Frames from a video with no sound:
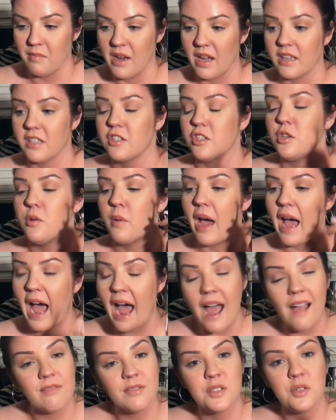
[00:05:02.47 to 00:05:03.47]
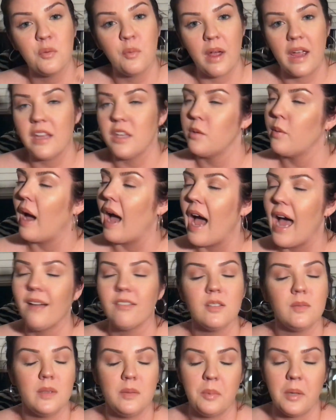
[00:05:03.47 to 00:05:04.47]
up next. You have to wait, you
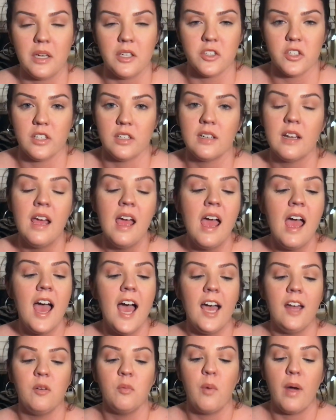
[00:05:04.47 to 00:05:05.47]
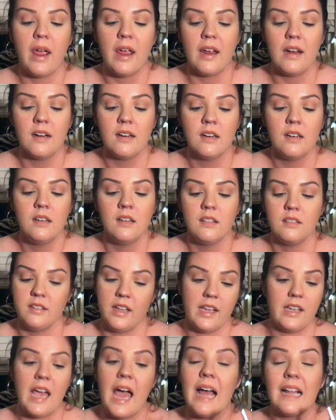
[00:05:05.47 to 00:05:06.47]
have to be patient and wait
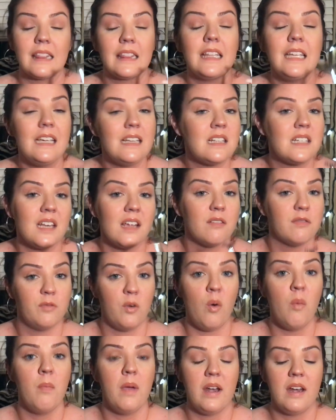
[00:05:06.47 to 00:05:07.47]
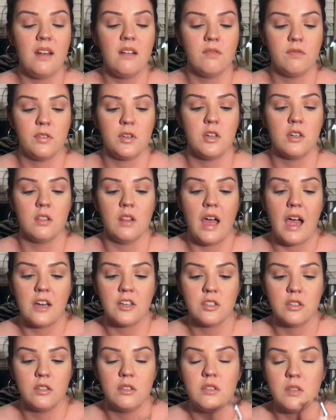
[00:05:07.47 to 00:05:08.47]
like at least a full minute for your
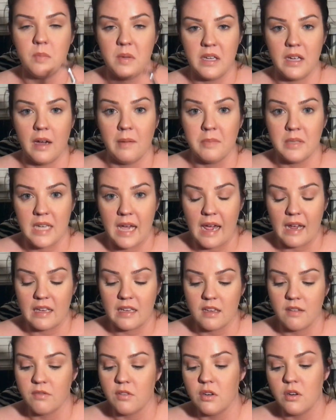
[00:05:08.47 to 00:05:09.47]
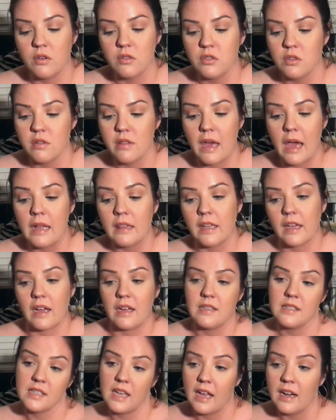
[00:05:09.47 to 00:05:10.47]
lash glue to become tacky. If you don't do that, like
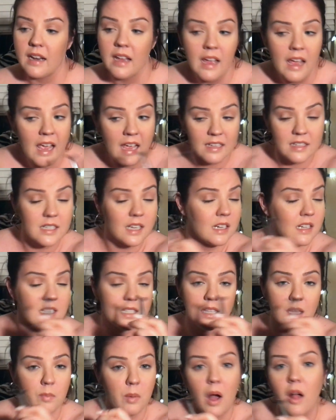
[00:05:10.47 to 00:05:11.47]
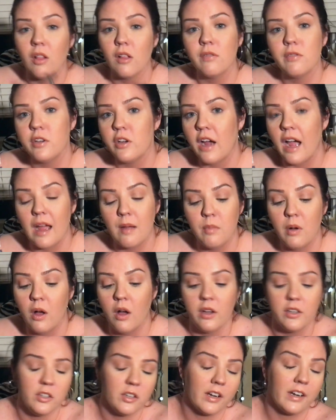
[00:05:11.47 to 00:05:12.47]
I said, it's going to slip all over your
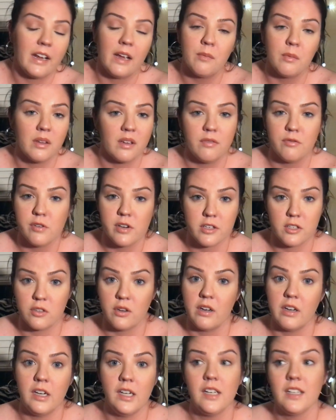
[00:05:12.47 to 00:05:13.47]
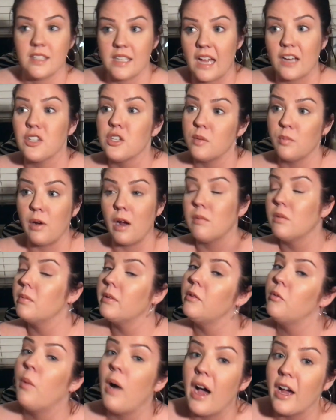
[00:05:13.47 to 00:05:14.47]
eyeball and you're going to get really frustrated. It's actually
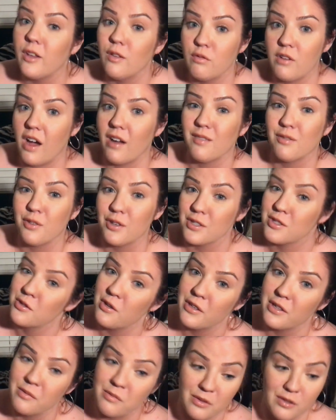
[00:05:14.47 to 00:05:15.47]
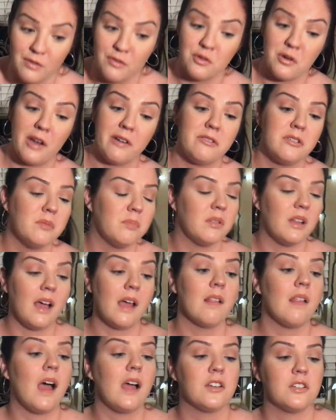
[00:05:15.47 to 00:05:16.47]
probably why you've gotten frustrated when you've tried to
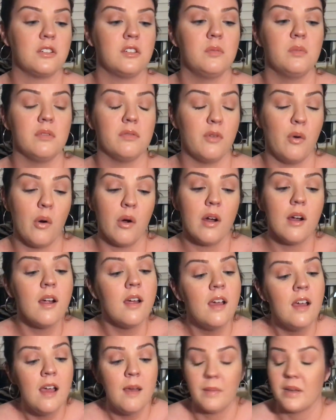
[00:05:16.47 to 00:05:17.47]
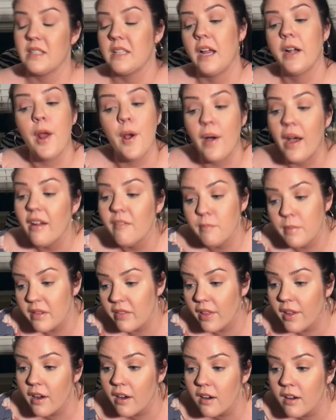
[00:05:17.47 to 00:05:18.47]
apply lash glue before, because I know I've
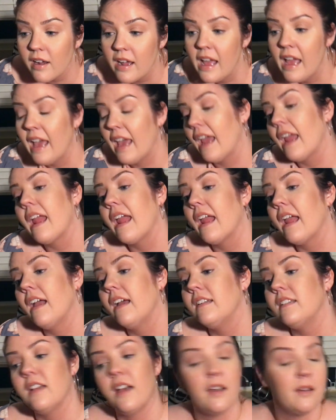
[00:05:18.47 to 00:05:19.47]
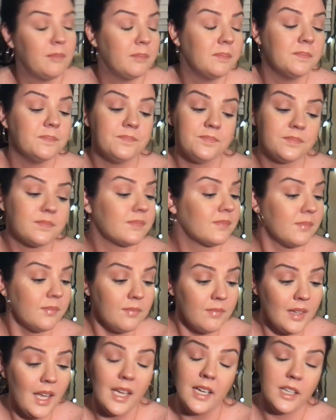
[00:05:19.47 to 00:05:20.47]
been there, and
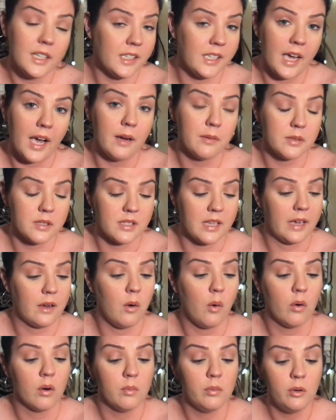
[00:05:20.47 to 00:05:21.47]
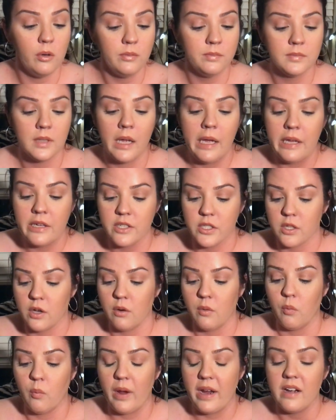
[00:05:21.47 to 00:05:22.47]
yeah, it was like horrible.
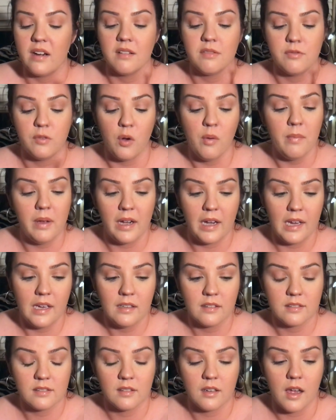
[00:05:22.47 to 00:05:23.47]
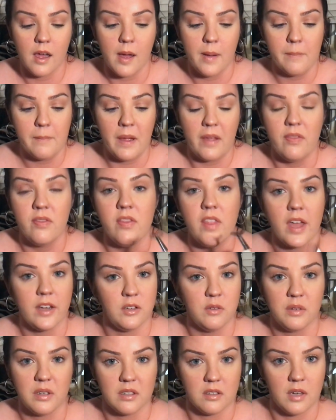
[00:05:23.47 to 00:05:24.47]
So wait a full minute and
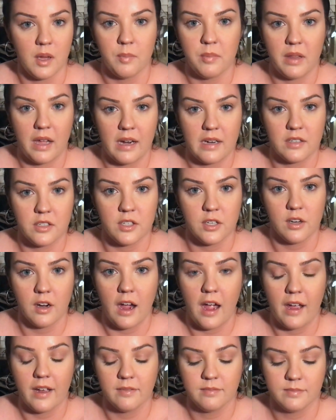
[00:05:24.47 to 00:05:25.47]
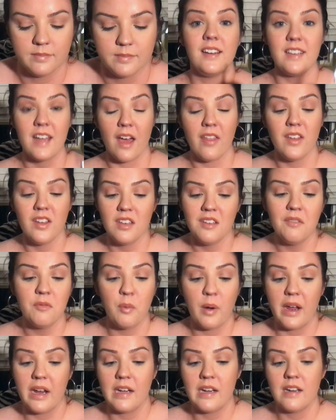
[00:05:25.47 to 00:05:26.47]
then you can apply it to your eye. Now that
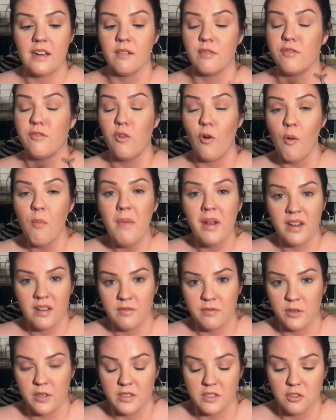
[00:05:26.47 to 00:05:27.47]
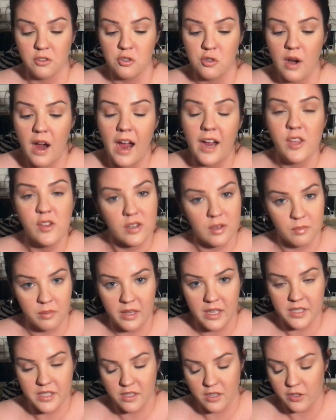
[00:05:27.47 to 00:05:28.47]
you've waited a full minute for it to dry, you can
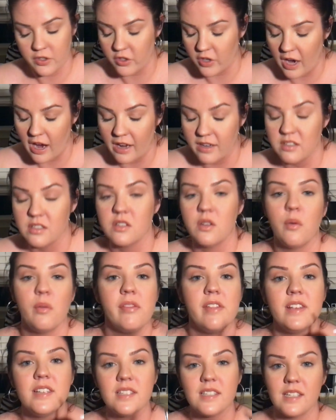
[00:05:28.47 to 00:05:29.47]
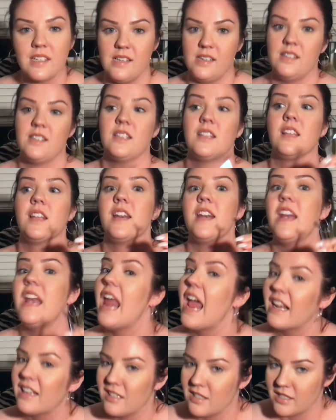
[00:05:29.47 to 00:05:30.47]
place it on your eye. So this is the
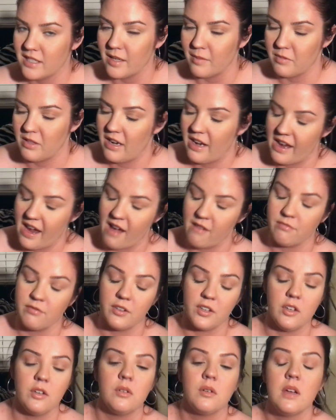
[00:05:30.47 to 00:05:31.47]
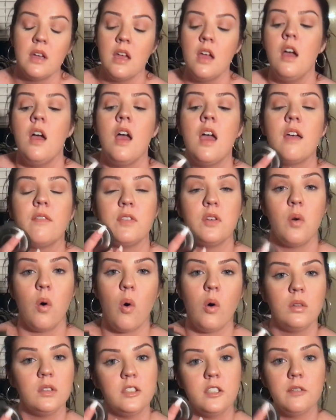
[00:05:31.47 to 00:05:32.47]
next tip that I have for you. If you
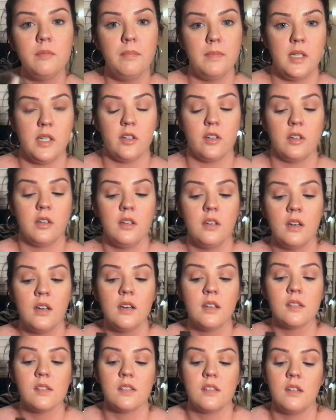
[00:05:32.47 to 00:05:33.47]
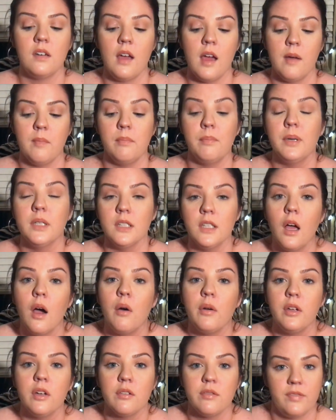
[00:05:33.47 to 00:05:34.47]
hold your mirror
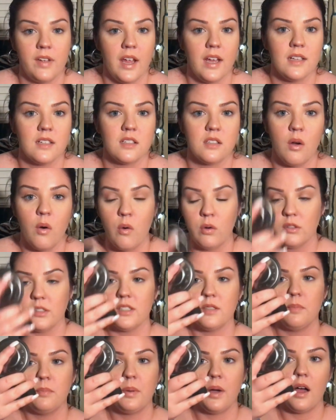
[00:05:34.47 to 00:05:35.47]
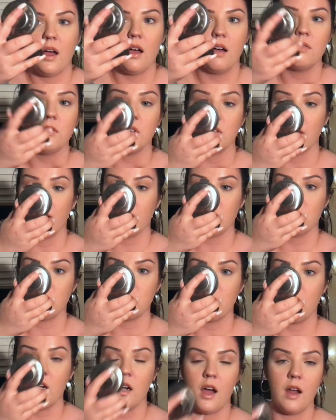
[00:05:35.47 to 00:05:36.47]
below your face, don't hold it above or like
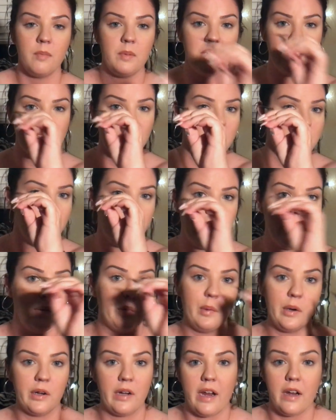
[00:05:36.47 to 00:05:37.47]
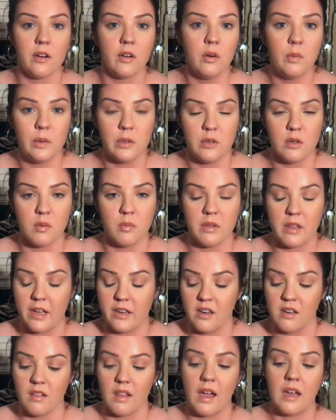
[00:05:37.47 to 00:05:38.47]
straight on, because then you'll get a weird angle when you apply
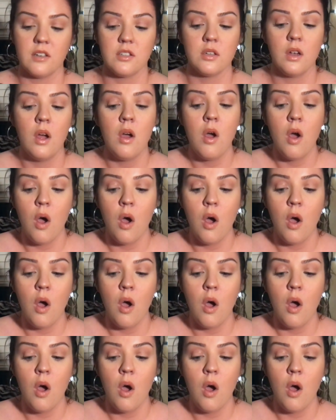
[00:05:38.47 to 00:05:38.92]
your lash.